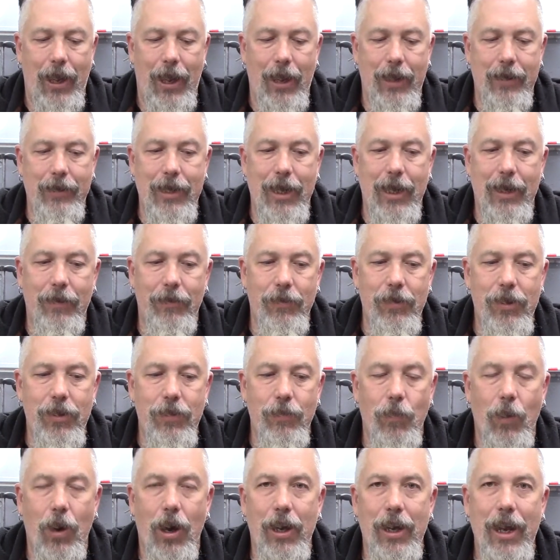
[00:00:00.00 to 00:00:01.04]
Now,
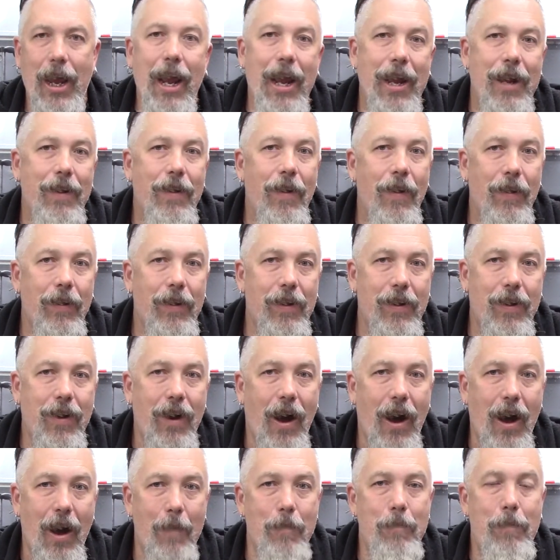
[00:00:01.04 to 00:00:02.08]
you want a
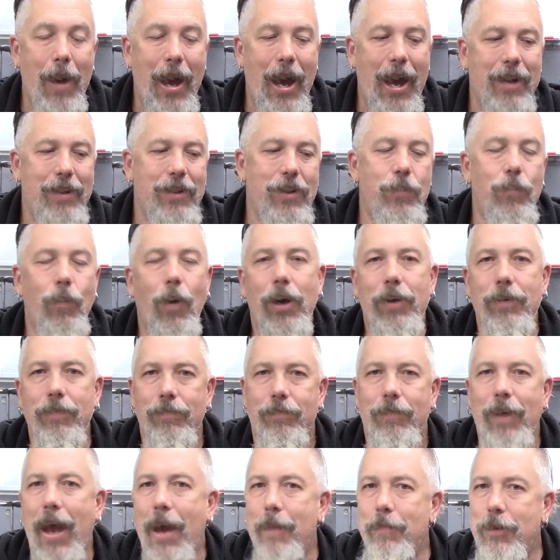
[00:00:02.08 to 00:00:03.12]
compact,
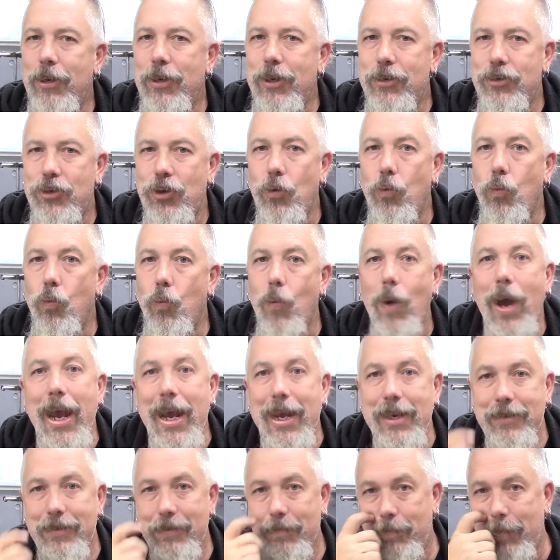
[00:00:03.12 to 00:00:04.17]
ammunition
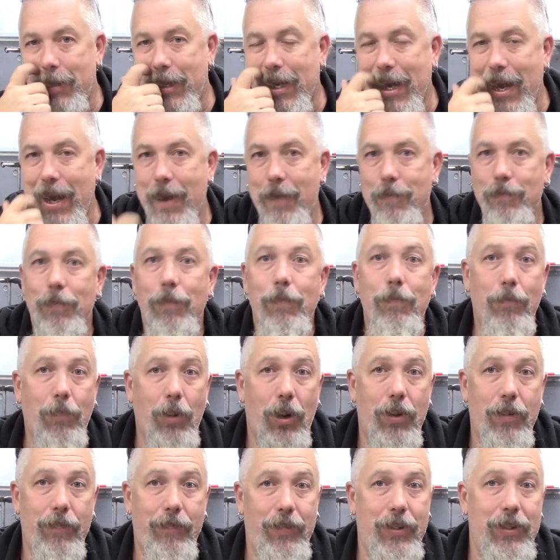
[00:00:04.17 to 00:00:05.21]
weight became
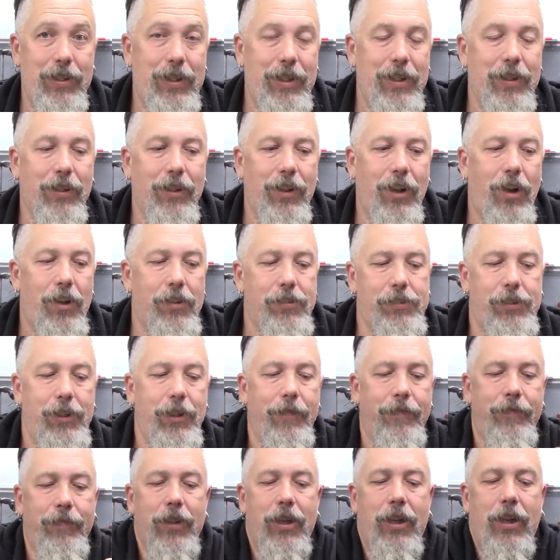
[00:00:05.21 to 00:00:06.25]
part of the deal also.